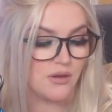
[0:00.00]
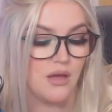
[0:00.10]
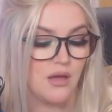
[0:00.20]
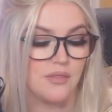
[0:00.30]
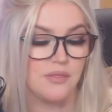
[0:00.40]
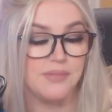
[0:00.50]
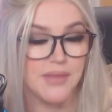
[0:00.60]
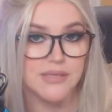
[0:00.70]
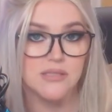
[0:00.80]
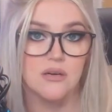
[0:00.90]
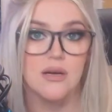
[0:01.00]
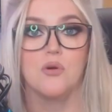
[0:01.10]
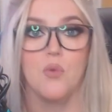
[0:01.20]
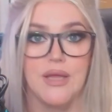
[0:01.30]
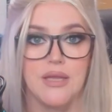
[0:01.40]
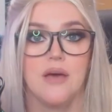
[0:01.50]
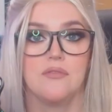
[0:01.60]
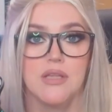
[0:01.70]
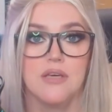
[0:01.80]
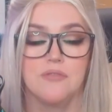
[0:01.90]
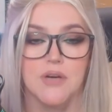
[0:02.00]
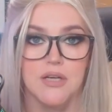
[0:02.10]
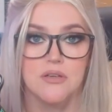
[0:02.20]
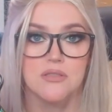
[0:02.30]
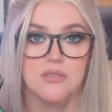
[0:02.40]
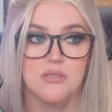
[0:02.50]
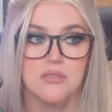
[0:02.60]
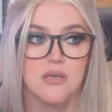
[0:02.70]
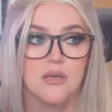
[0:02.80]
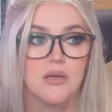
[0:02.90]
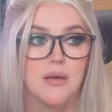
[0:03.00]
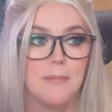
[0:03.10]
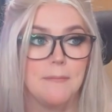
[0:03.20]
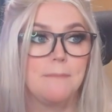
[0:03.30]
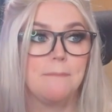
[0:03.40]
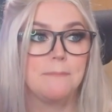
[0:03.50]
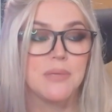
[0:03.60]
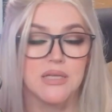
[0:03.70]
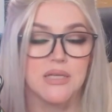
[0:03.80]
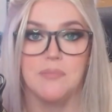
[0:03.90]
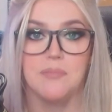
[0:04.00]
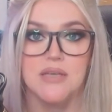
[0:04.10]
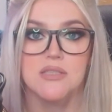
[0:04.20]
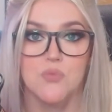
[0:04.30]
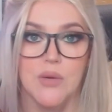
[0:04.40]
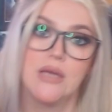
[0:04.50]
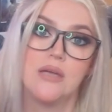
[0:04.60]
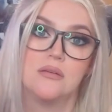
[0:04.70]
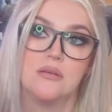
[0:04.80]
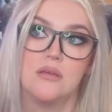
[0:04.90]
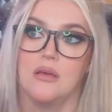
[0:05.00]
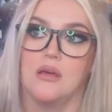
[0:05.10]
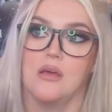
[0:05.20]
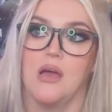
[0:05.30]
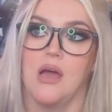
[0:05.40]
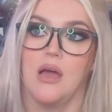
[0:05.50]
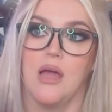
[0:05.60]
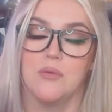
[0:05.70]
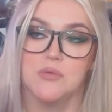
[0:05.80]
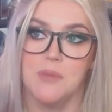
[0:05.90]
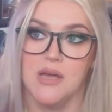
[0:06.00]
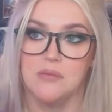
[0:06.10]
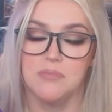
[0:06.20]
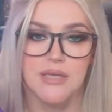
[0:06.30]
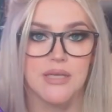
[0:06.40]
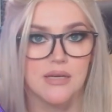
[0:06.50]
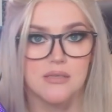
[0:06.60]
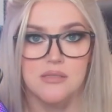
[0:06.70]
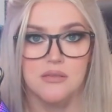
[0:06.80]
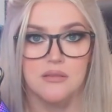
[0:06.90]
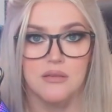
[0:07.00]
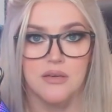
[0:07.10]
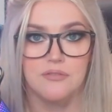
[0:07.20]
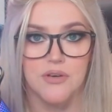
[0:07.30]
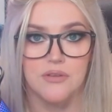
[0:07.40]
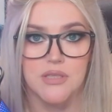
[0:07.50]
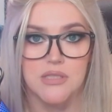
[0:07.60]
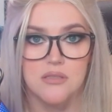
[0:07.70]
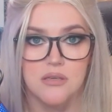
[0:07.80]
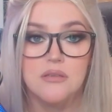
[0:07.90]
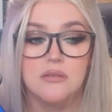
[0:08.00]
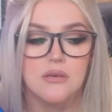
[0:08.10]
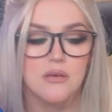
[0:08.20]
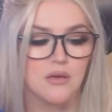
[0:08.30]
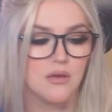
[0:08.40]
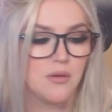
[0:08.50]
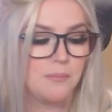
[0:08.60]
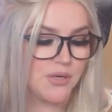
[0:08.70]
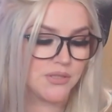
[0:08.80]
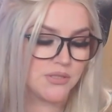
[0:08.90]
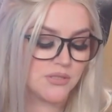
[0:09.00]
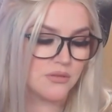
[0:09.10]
These are quite heavily fragranced, but in the best way. It was by complete accident that I found this out, but it was